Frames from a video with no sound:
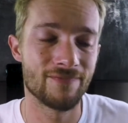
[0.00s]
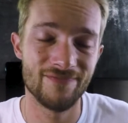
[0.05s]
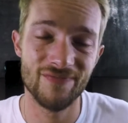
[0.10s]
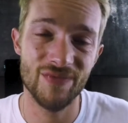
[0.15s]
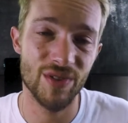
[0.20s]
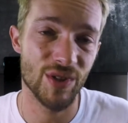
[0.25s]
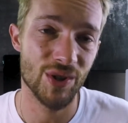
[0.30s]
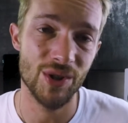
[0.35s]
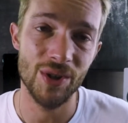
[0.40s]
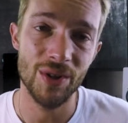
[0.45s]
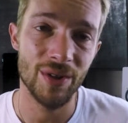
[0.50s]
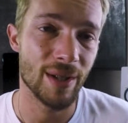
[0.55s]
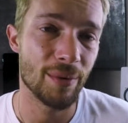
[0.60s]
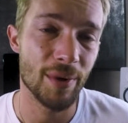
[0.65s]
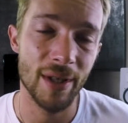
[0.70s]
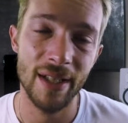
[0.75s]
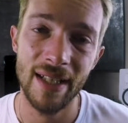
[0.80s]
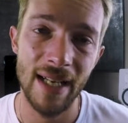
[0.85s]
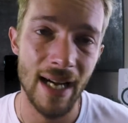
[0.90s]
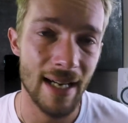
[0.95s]
for sure they
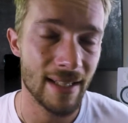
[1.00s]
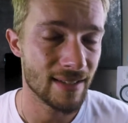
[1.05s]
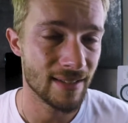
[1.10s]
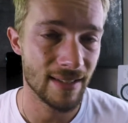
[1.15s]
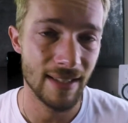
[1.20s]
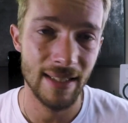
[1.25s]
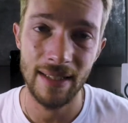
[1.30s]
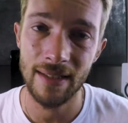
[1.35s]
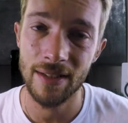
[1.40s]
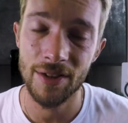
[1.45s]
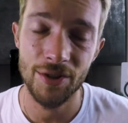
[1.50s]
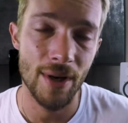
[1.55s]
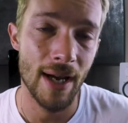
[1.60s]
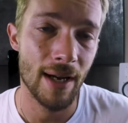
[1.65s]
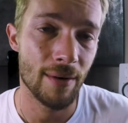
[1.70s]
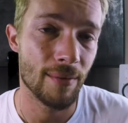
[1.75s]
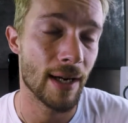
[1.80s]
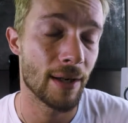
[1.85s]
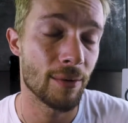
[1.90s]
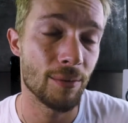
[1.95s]
wanted a guy to send in the
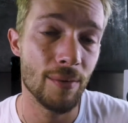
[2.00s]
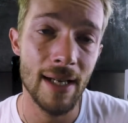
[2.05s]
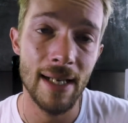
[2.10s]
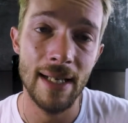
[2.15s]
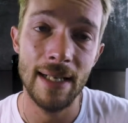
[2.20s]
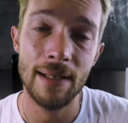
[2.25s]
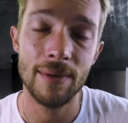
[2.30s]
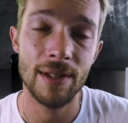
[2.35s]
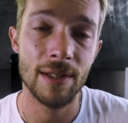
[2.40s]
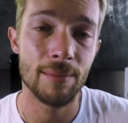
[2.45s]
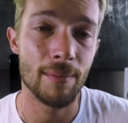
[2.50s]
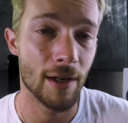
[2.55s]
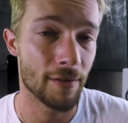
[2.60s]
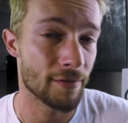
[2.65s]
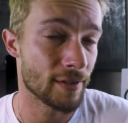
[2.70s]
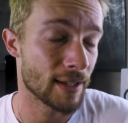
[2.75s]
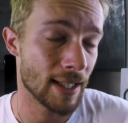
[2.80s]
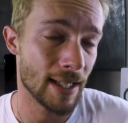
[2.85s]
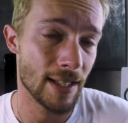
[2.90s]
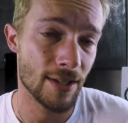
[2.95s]
track right away with the
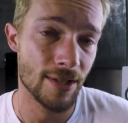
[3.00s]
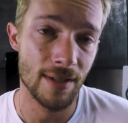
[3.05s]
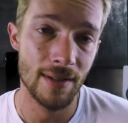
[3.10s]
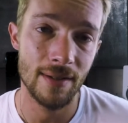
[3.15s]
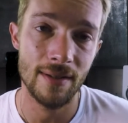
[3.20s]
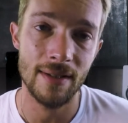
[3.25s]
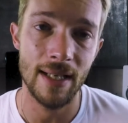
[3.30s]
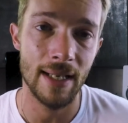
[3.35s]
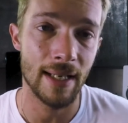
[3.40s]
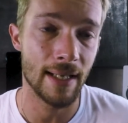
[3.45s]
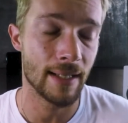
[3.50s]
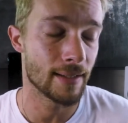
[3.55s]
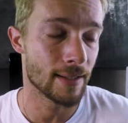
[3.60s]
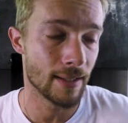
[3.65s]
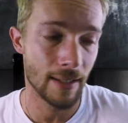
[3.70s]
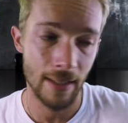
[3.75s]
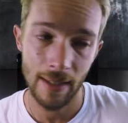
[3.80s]
modifications and